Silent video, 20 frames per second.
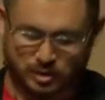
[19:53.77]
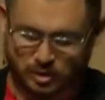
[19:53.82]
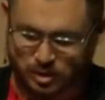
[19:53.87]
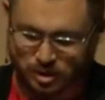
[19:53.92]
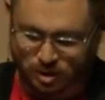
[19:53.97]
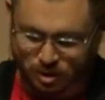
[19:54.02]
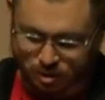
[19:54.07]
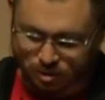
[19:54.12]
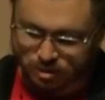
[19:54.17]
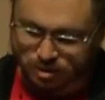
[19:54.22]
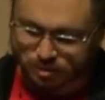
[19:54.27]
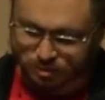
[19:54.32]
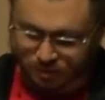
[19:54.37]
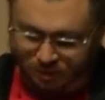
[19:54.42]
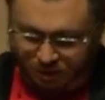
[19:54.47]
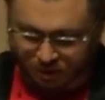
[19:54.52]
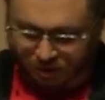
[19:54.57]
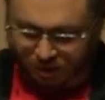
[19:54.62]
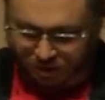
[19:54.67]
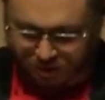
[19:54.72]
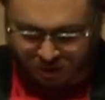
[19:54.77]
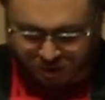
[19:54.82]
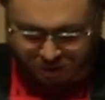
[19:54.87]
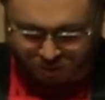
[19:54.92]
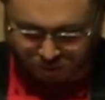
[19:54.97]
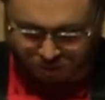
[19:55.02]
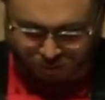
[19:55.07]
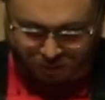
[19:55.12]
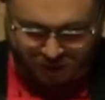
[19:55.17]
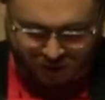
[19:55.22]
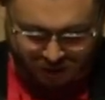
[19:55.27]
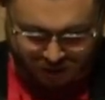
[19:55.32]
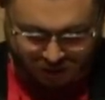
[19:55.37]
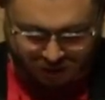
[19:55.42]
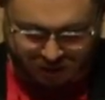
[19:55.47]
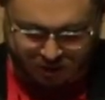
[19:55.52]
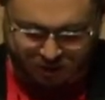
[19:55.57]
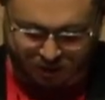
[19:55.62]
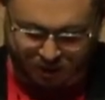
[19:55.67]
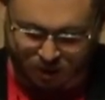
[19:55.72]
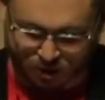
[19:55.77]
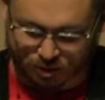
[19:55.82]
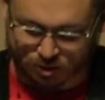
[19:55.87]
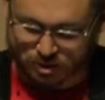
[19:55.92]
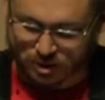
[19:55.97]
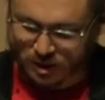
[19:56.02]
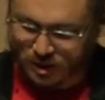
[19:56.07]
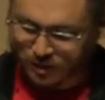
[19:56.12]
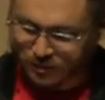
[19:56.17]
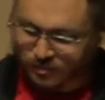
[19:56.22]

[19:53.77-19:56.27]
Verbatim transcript: They're huge. They're just ridiculously huge.